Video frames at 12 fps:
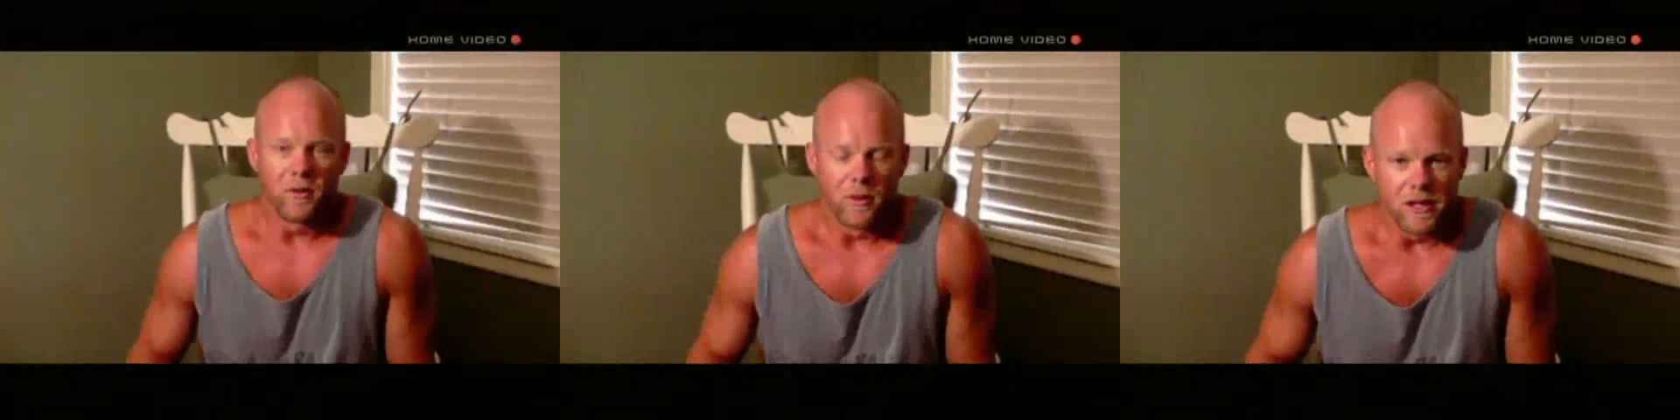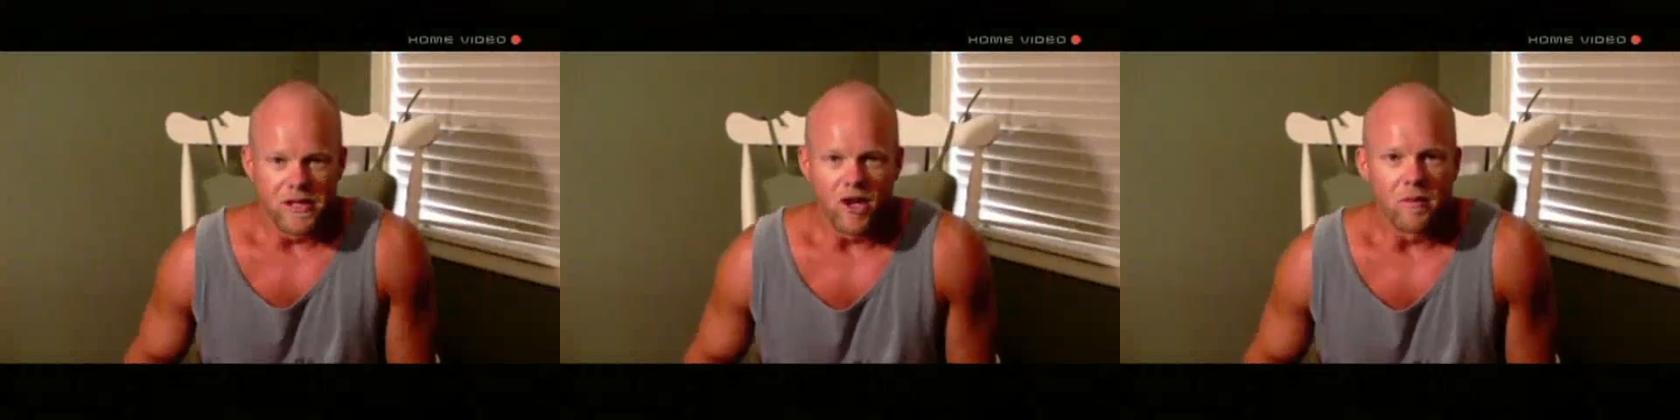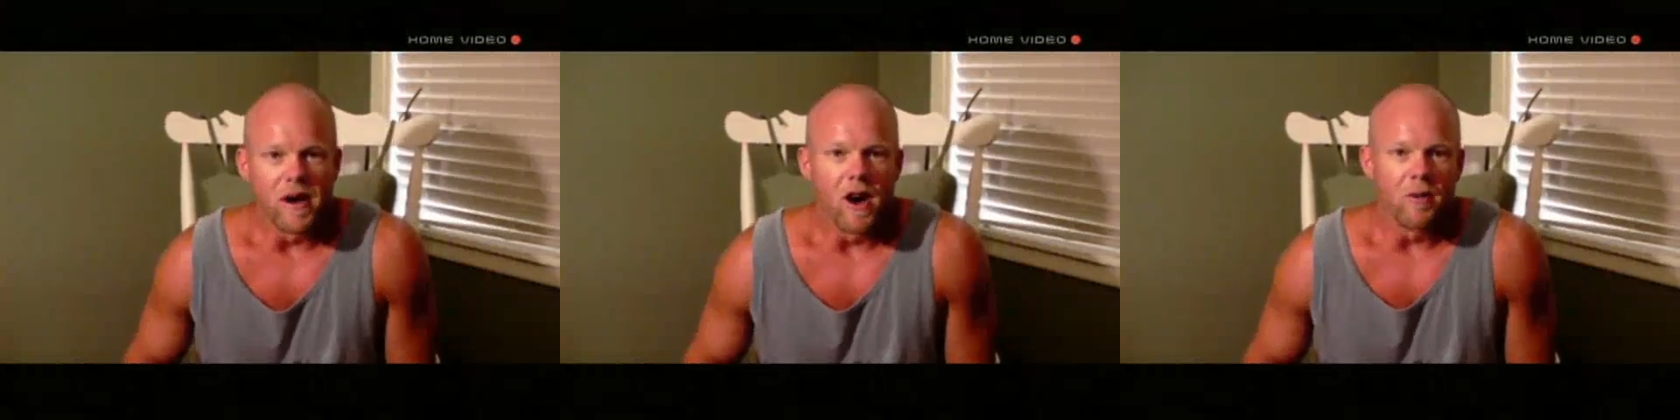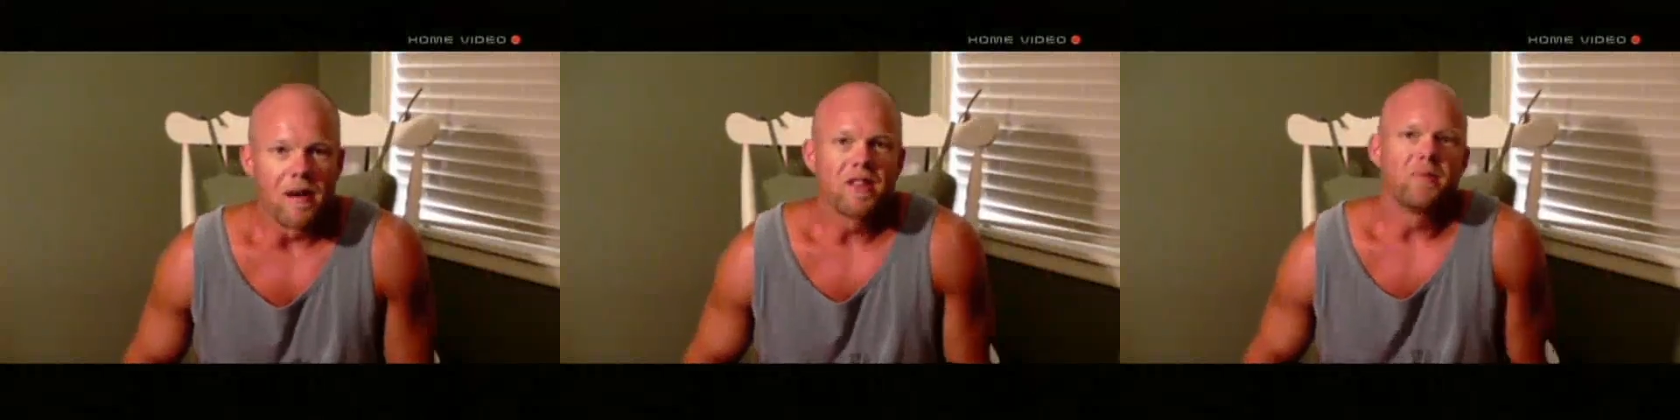really turned me
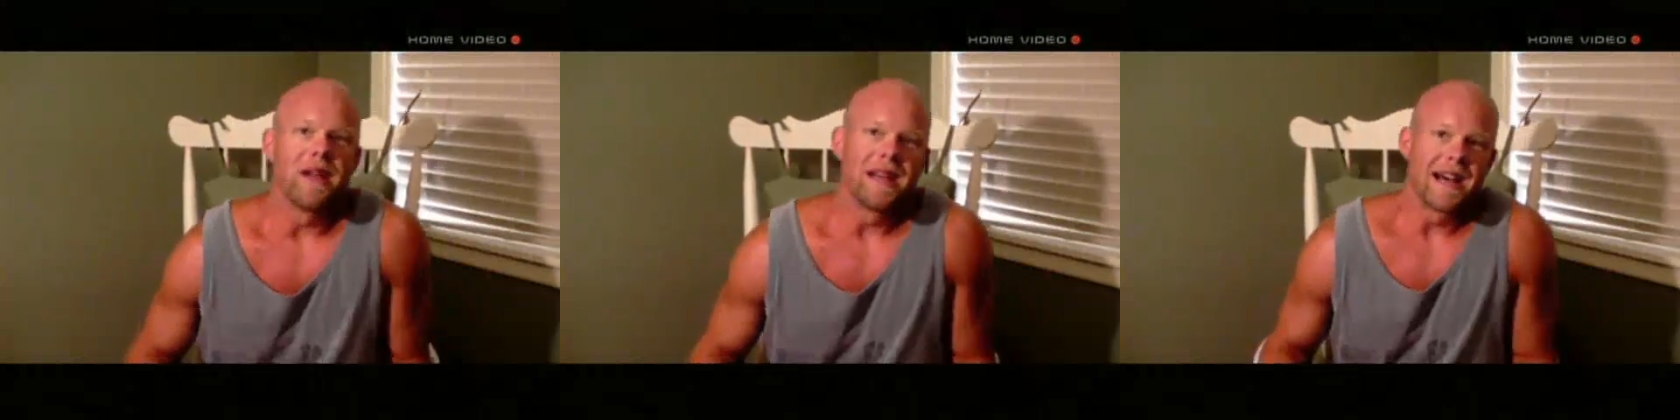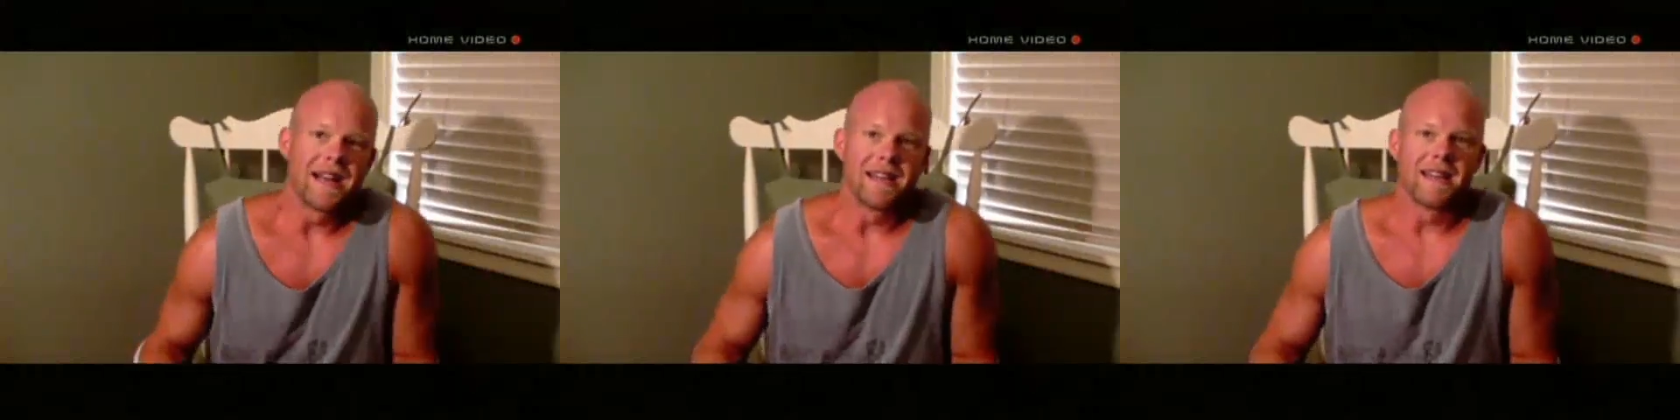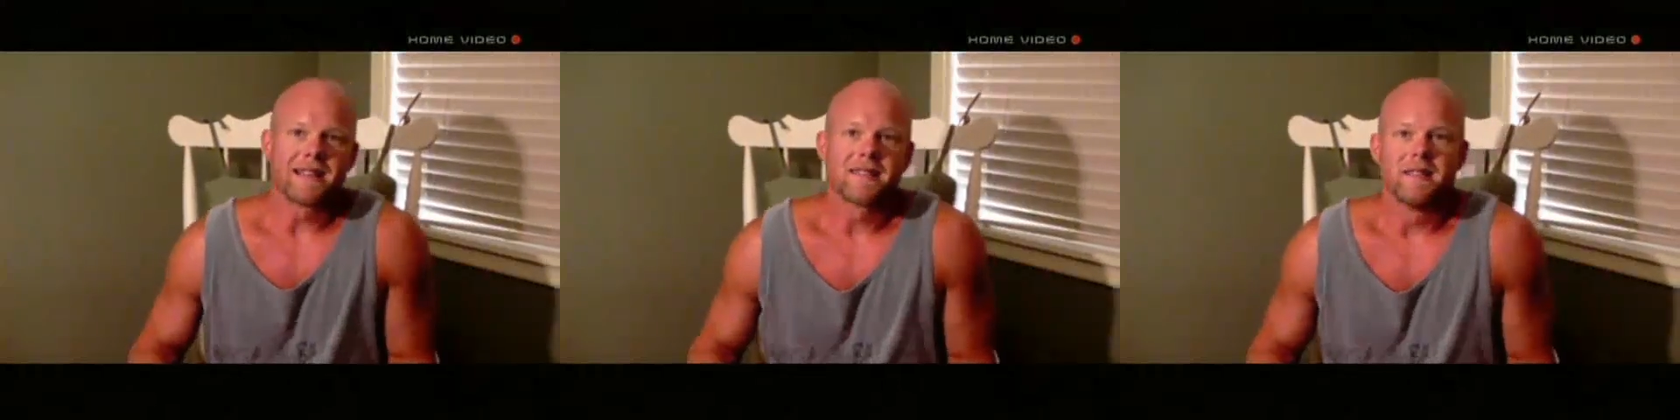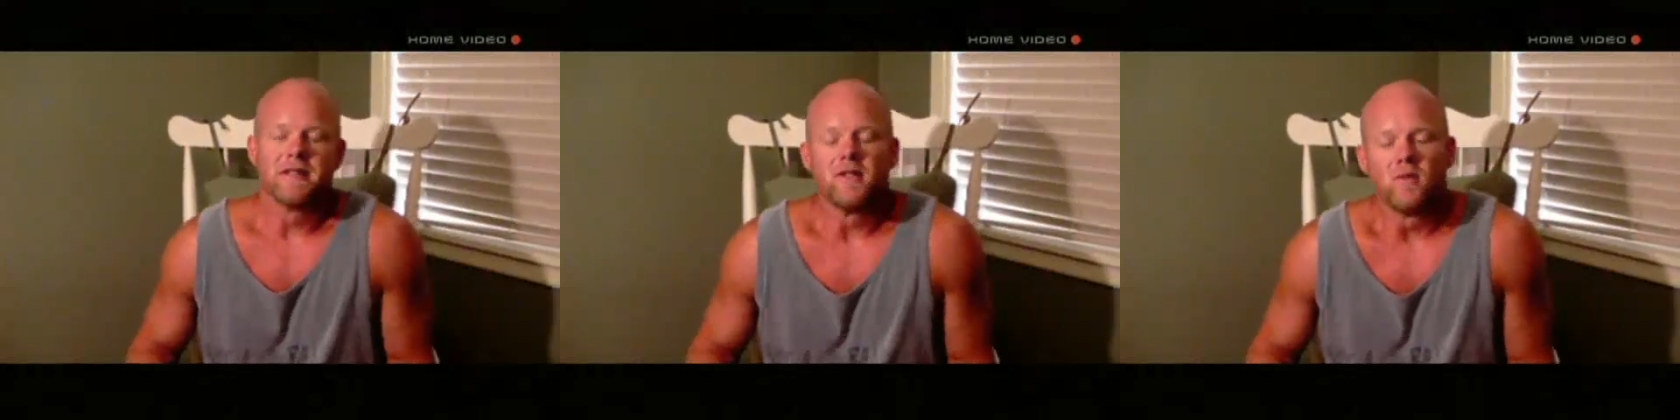on about the P90X system